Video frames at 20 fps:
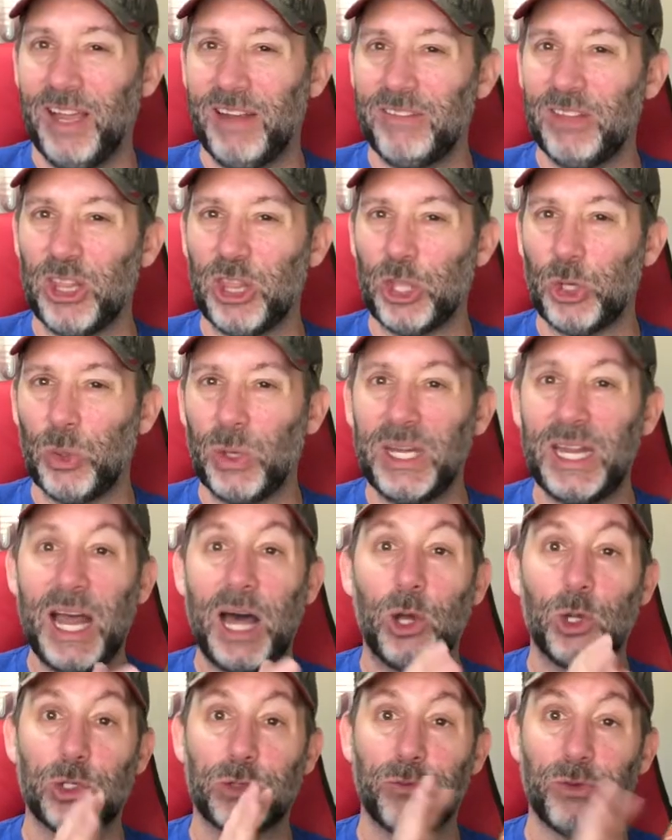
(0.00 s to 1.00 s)
and
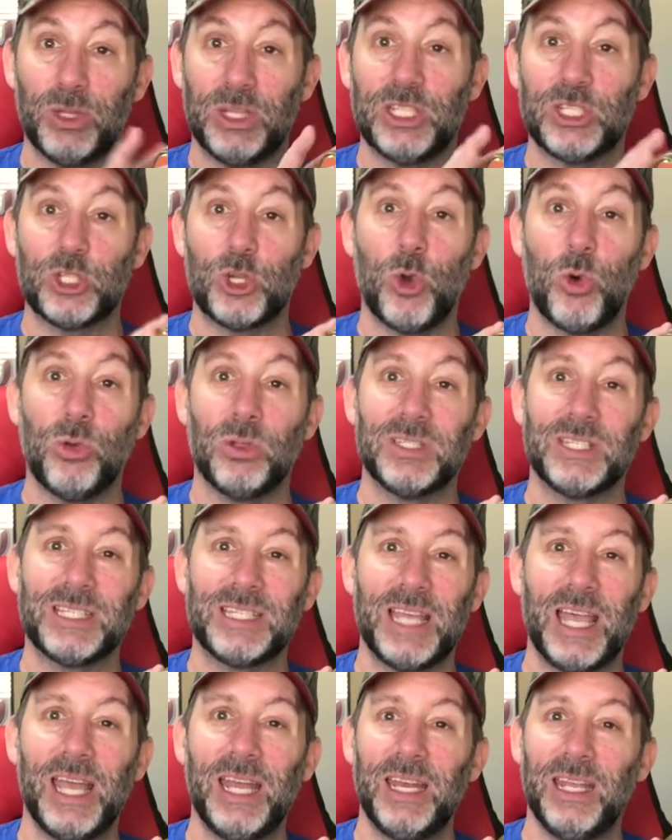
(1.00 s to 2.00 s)
$30 for this gold
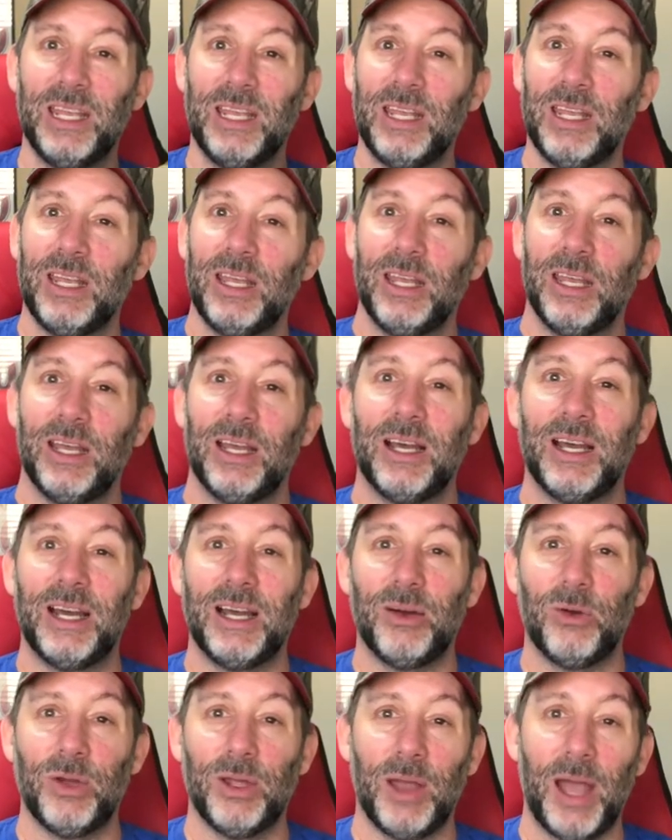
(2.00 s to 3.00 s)
set
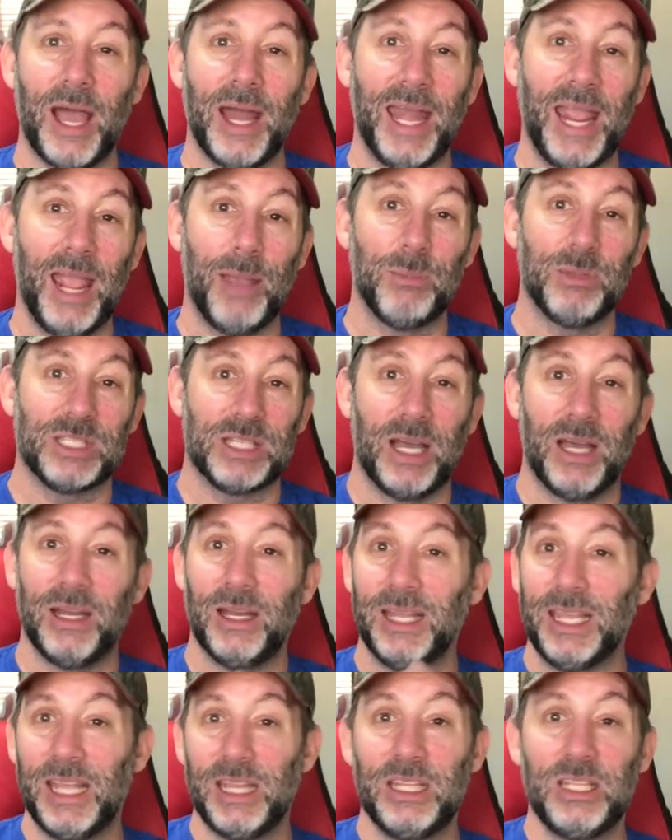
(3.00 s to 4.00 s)
uh, on Amazon.
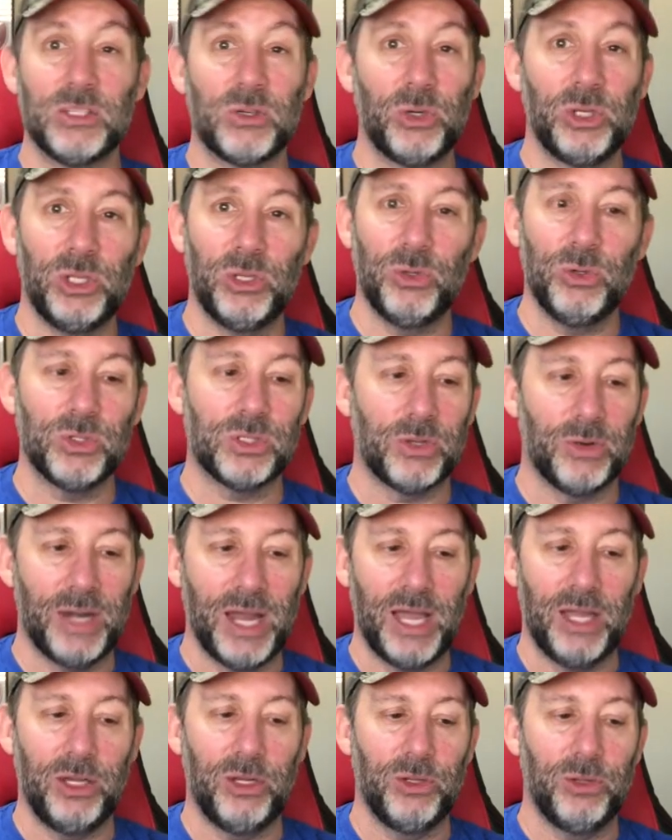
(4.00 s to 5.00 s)
Again, these are used, they're
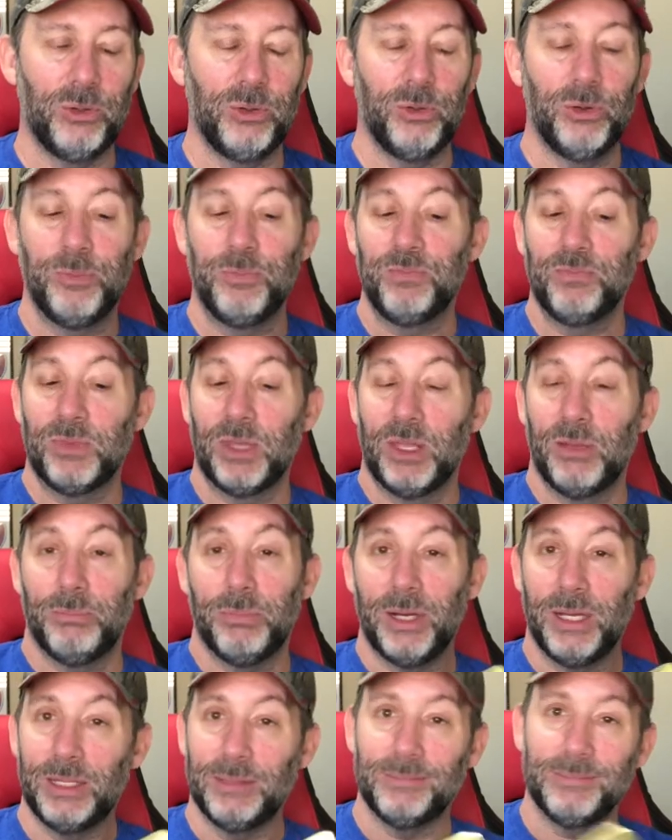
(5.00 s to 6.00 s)
not new,
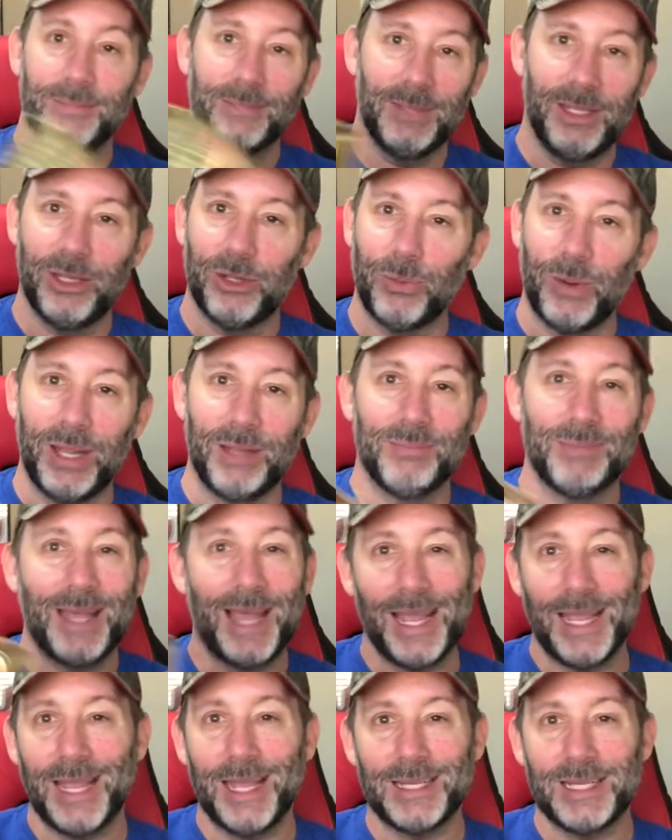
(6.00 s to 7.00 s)
but either way,
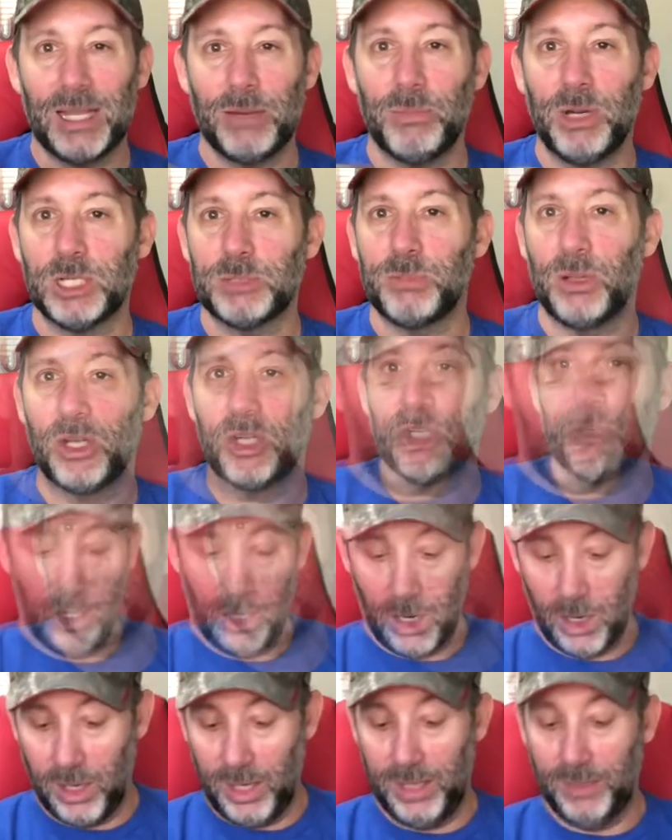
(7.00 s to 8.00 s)
I got 10 bucks plus shipping.
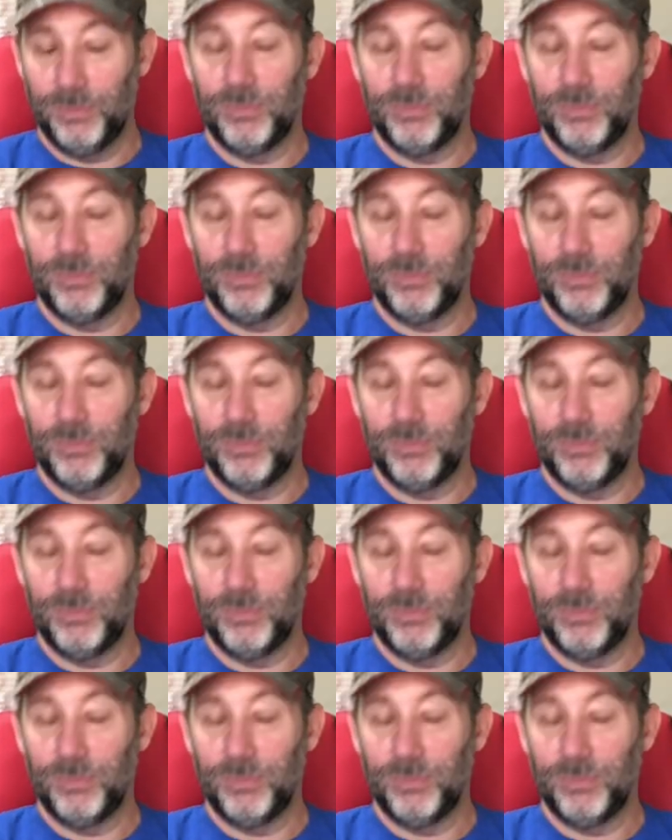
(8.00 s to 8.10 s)
All right,